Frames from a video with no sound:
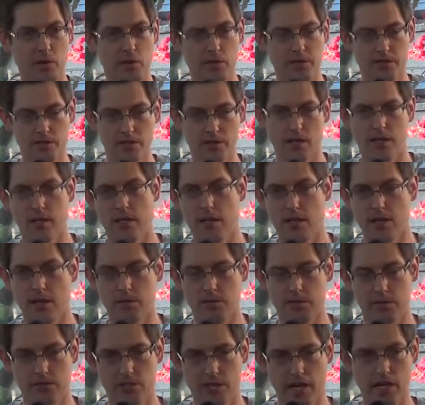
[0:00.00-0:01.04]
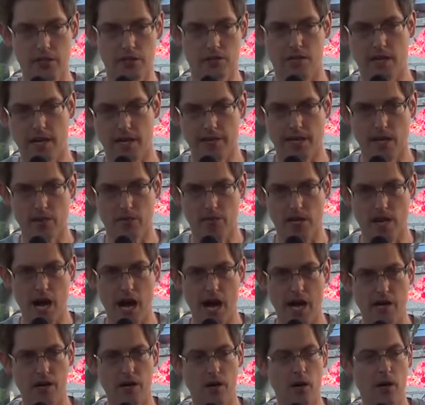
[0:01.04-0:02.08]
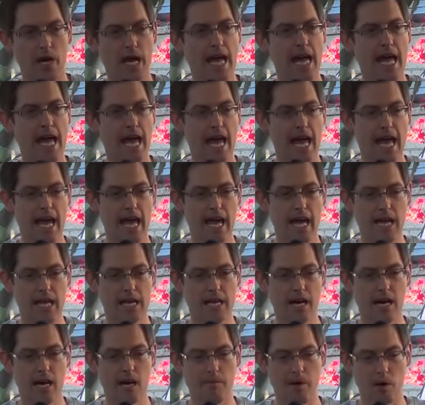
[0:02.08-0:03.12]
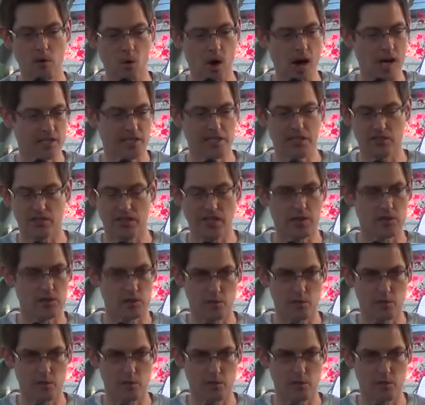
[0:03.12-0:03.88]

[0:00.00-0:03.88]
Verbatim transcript: I went to uh, I was in jail in downtown Chicago, and um, I walked in this jail.